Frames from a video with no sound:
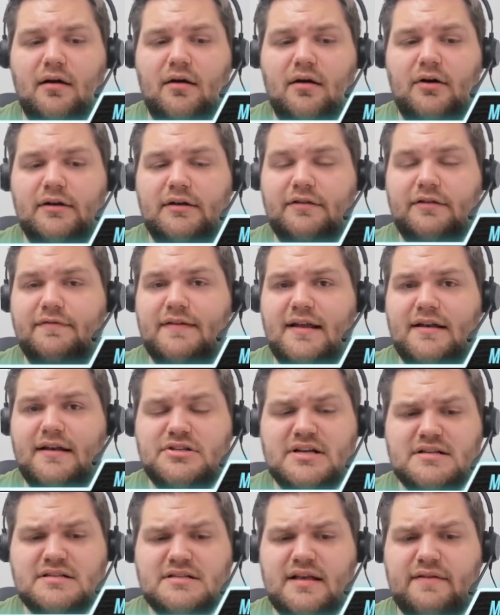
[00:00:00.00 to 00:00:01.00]
defend
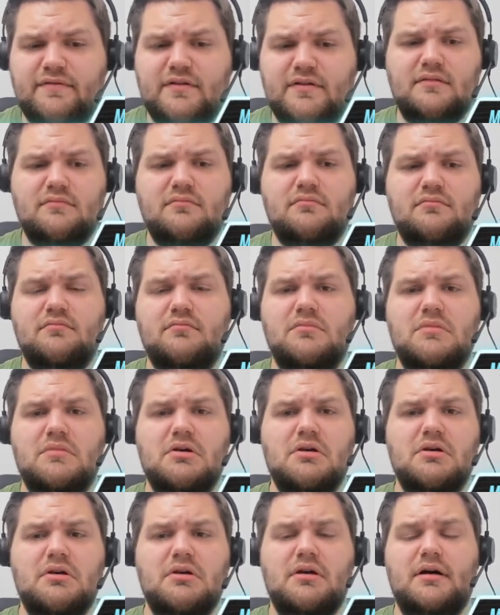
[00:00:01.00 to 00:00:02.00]
Jack 7,
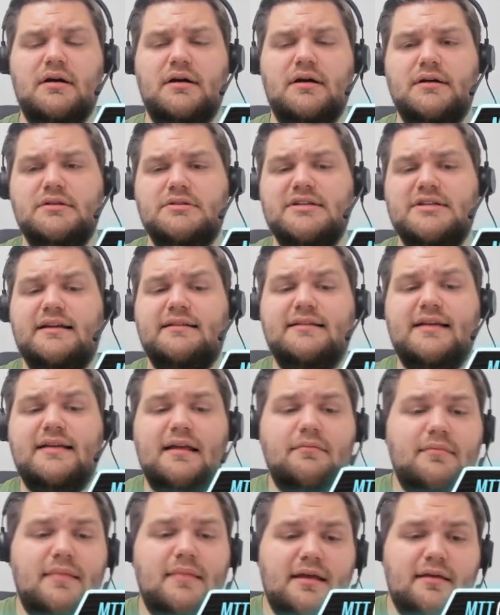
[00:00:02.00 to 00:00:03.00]
Jack
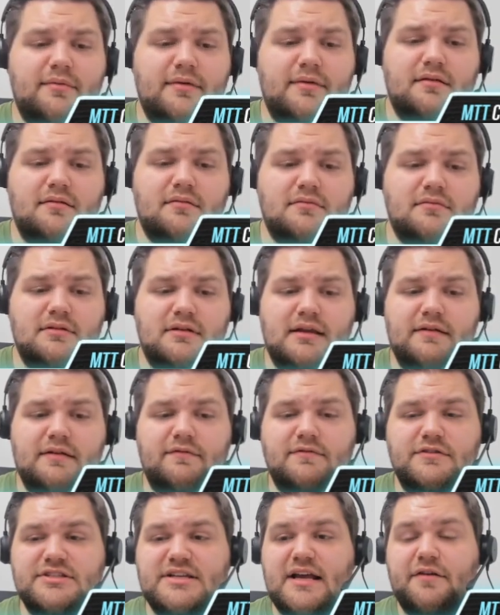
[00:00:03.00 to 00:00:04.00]
10 maybe,
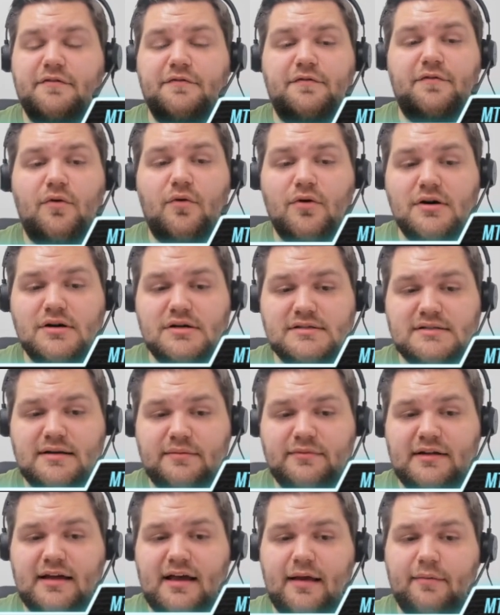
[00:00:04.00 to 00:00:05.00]
even Jack 4
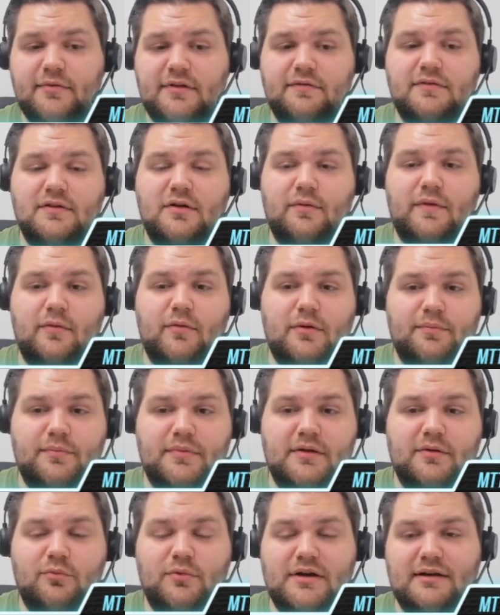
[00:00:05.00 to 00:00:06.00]
sometimes, even though that would
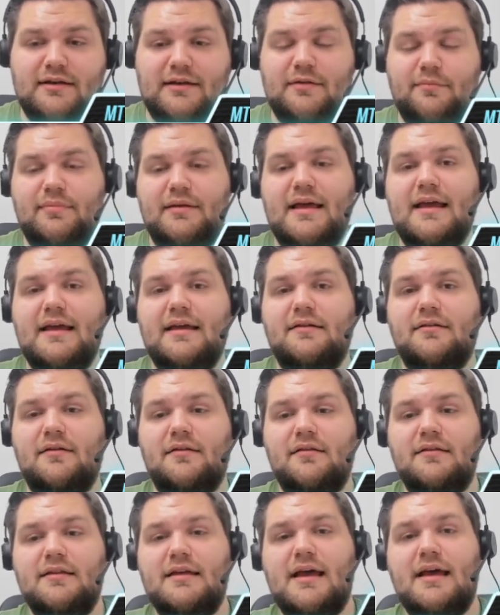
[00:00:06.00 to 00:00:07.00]
be weirdly played
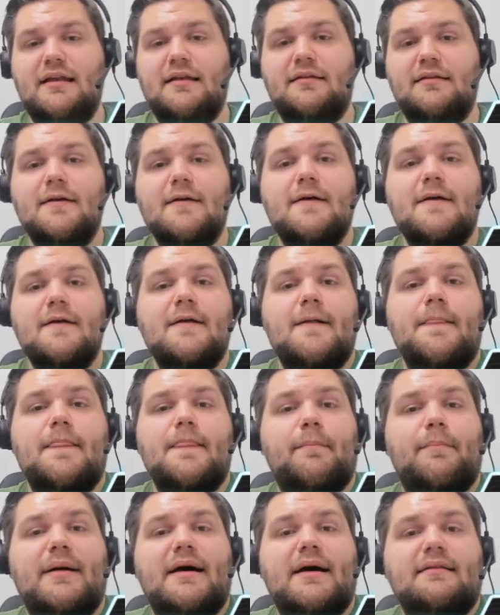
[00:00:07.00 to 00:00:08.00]
on the end.
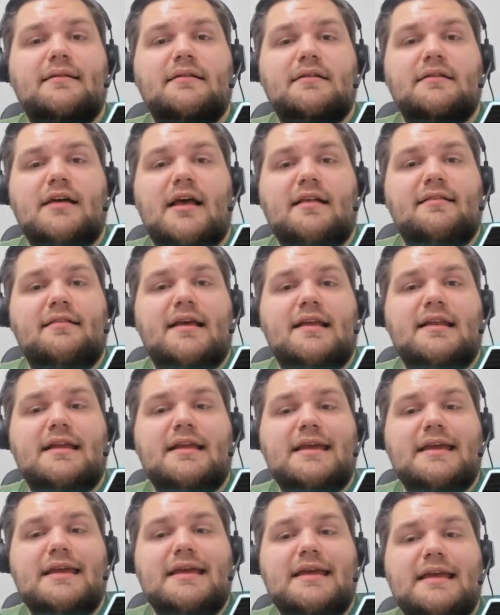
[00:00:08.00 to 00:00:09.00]
But as said,
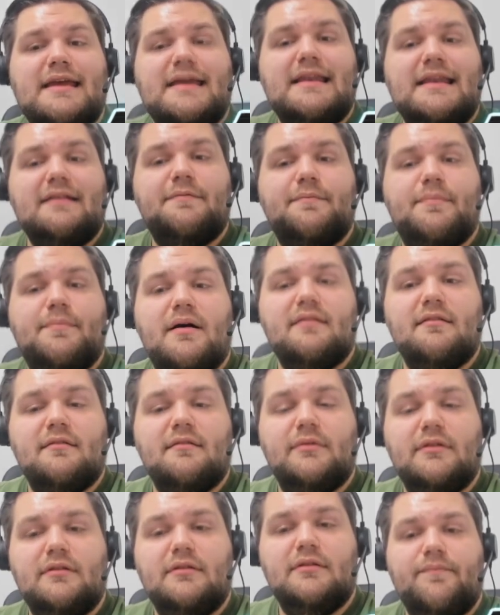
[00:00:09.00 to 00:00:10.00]
it is
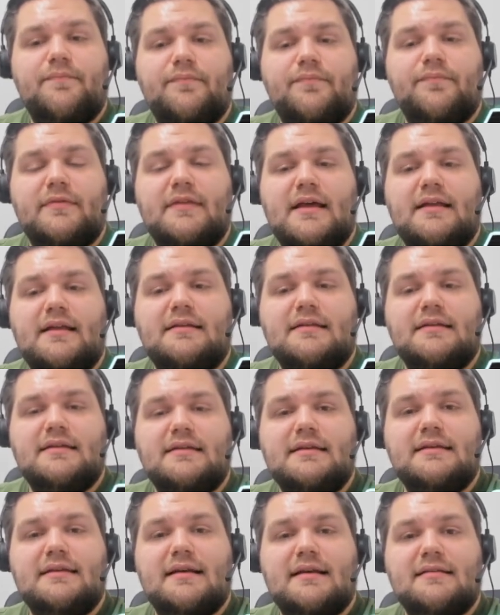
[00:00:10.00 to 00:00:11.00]
possible that
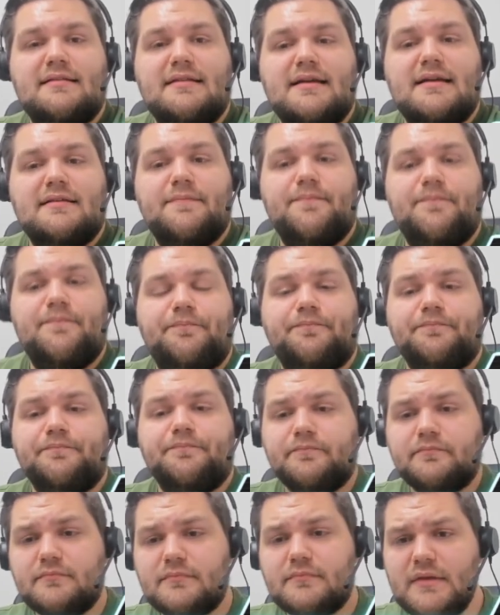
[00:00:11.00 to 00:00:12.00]
he does that.
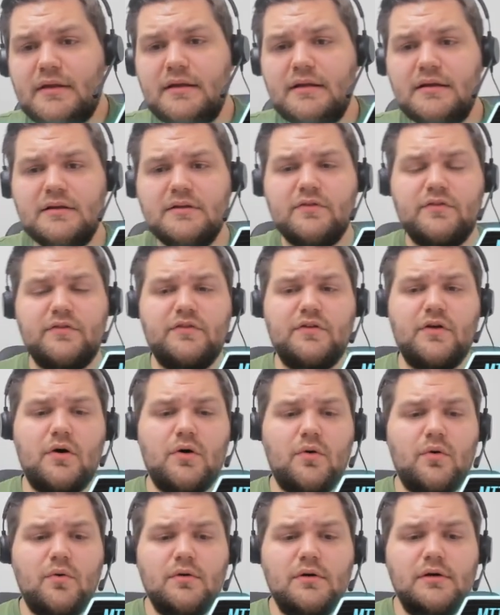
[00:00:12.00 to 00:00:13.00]

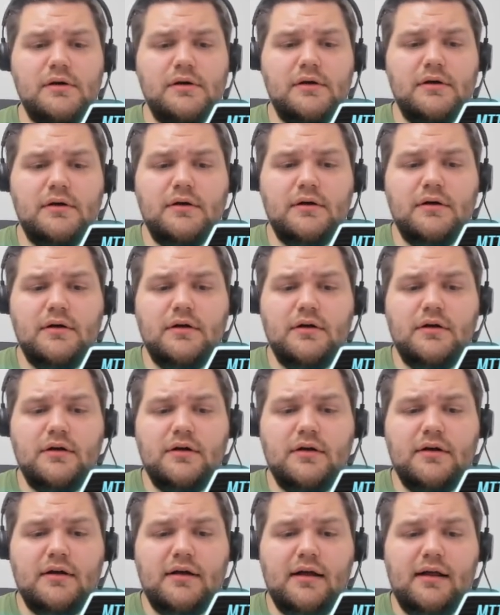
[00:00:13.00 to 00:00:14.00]
So
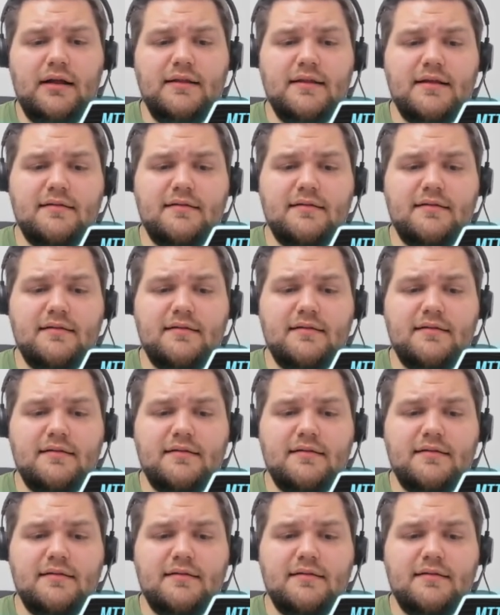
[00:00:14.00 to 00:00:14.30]
in this